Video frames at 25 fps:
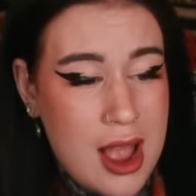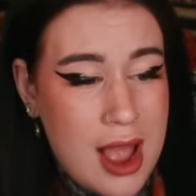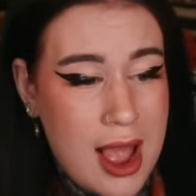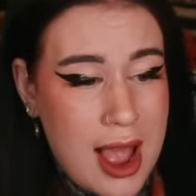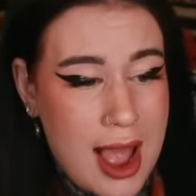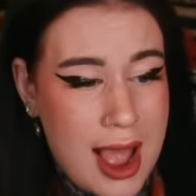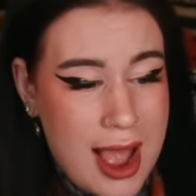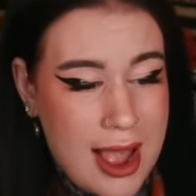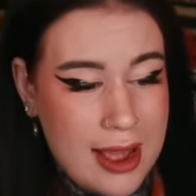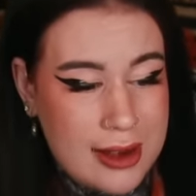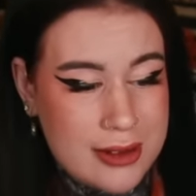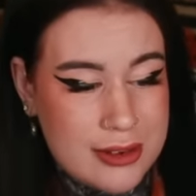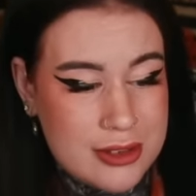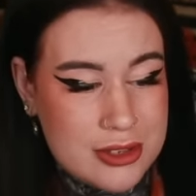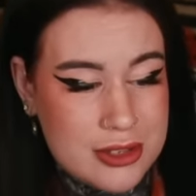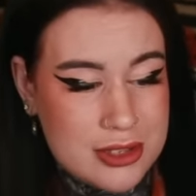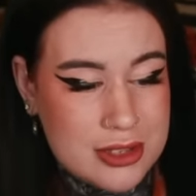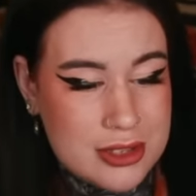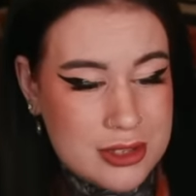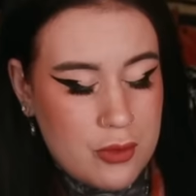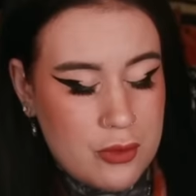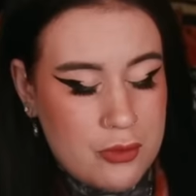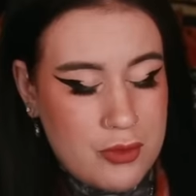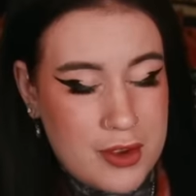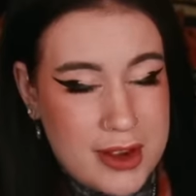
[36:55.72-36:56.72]

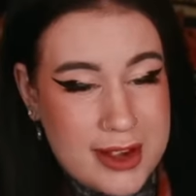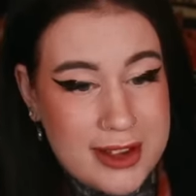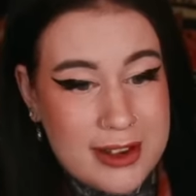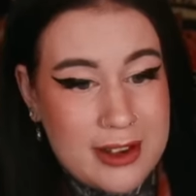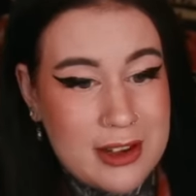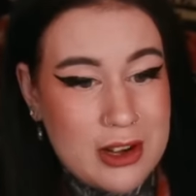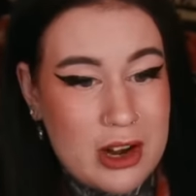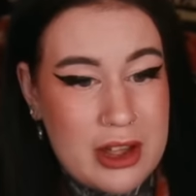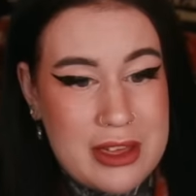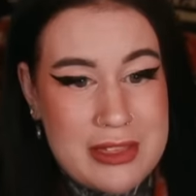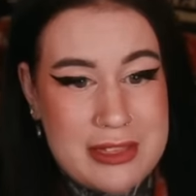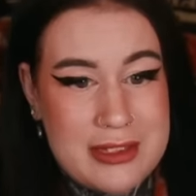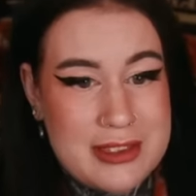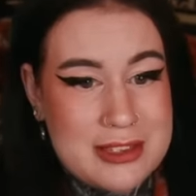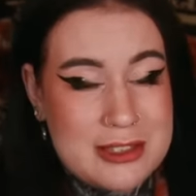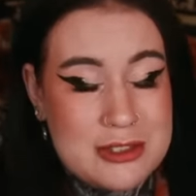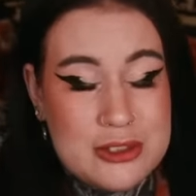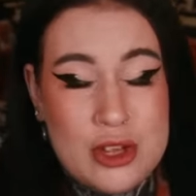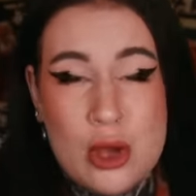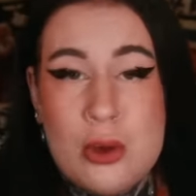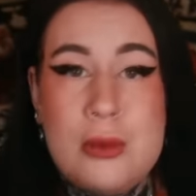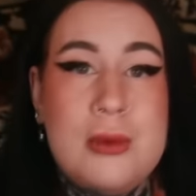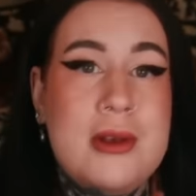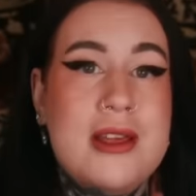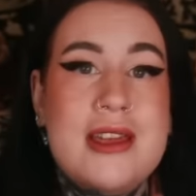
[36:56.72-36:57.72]
and feeling like there's
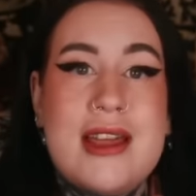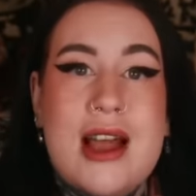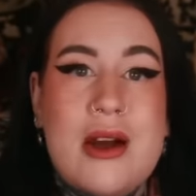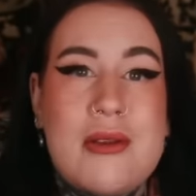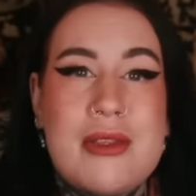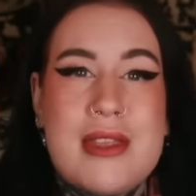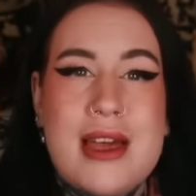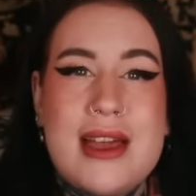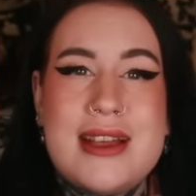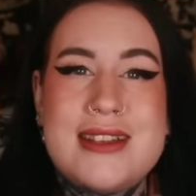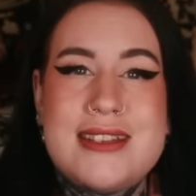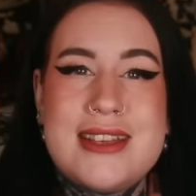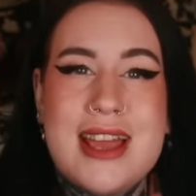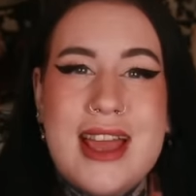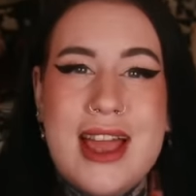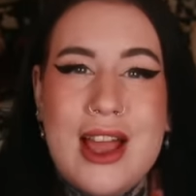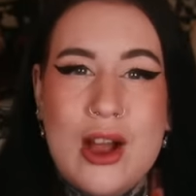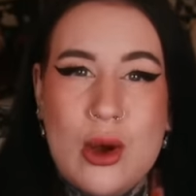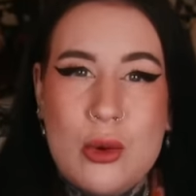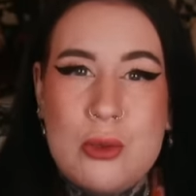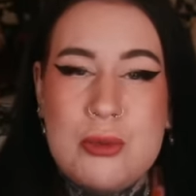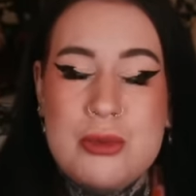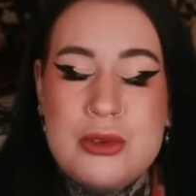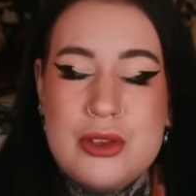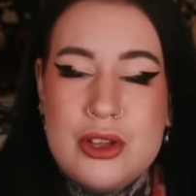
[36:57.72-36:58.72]
nobody out there to
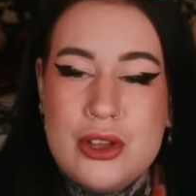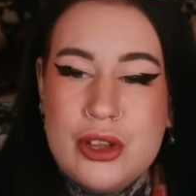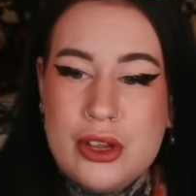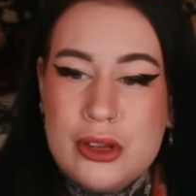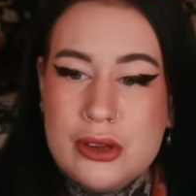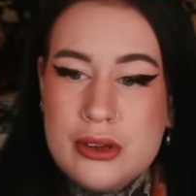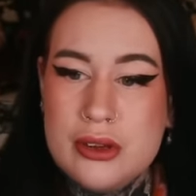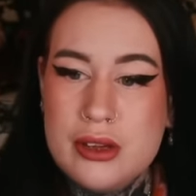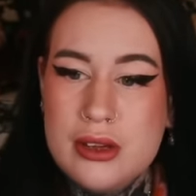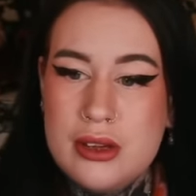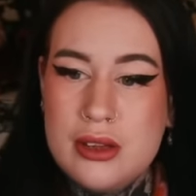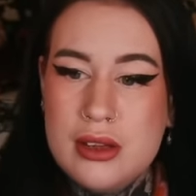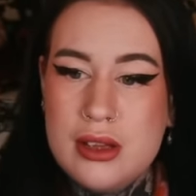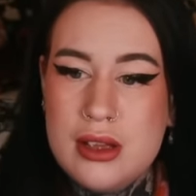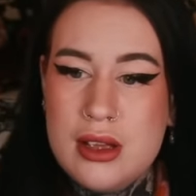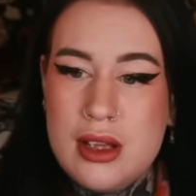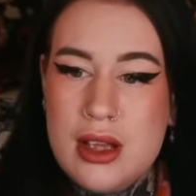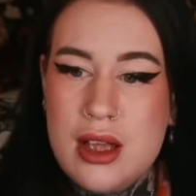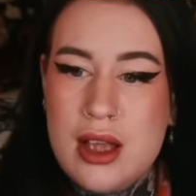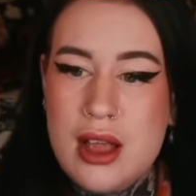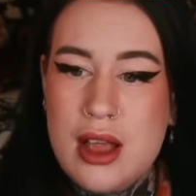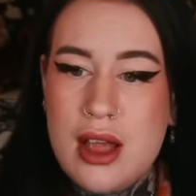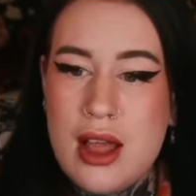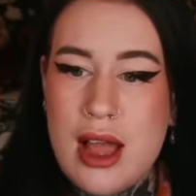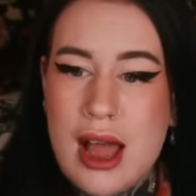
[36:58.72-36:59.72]
help you.
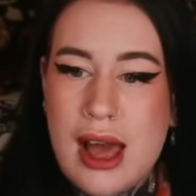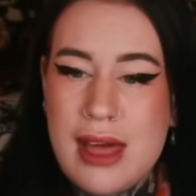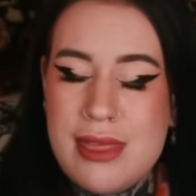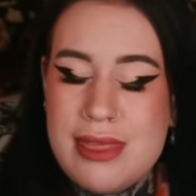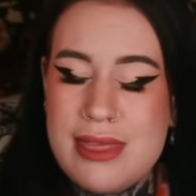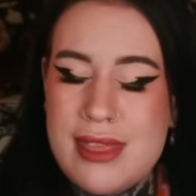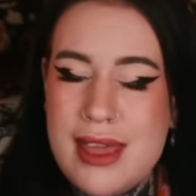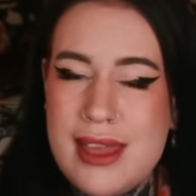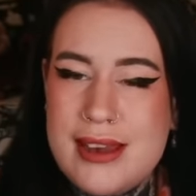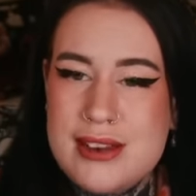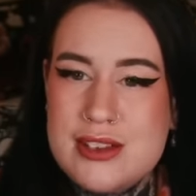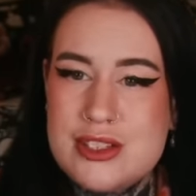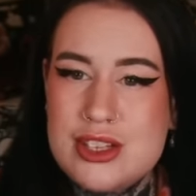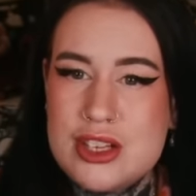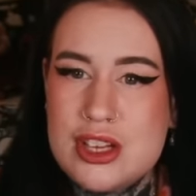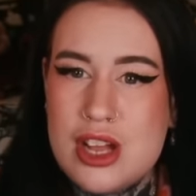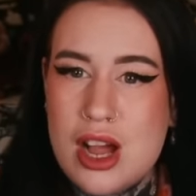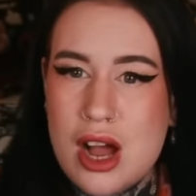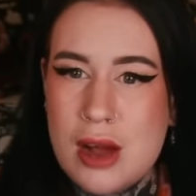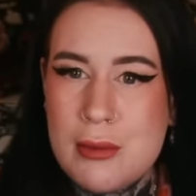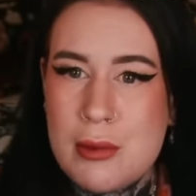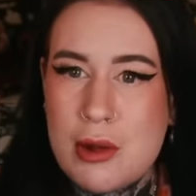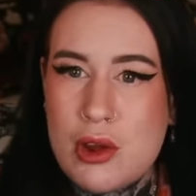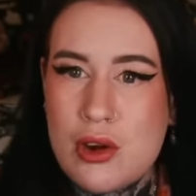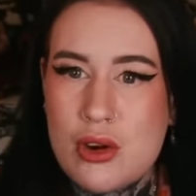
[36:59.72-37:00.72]
And then to
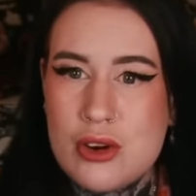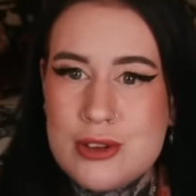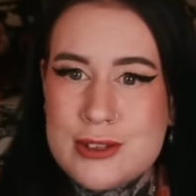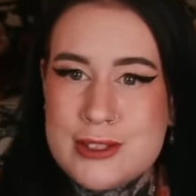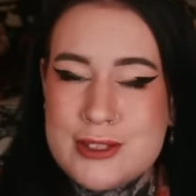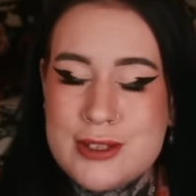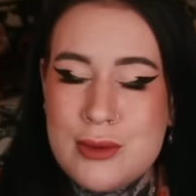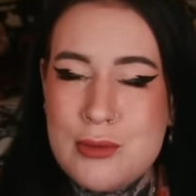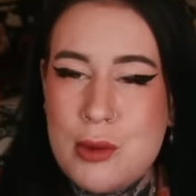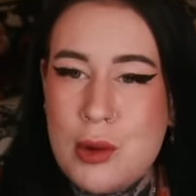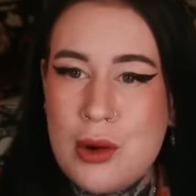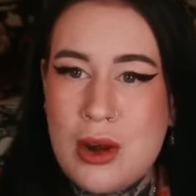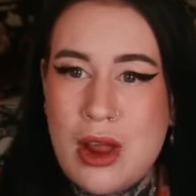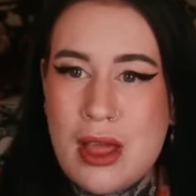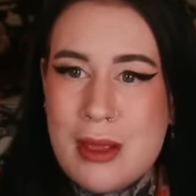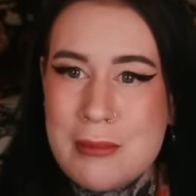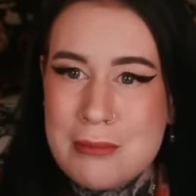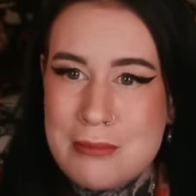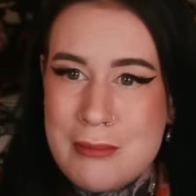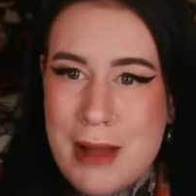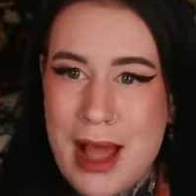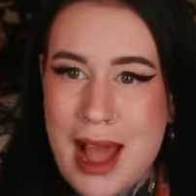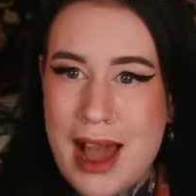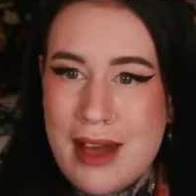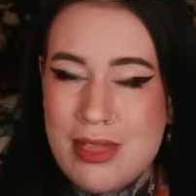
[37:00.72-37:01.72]
come across someone like
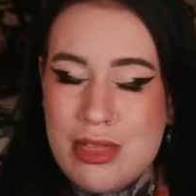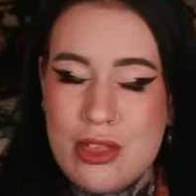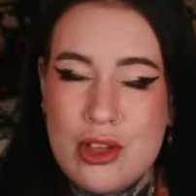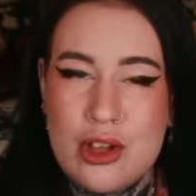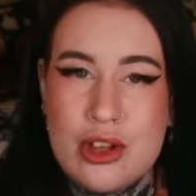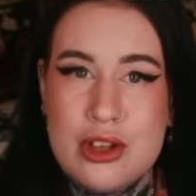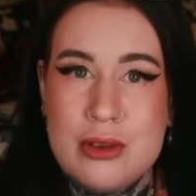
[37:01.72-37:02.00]
Matt that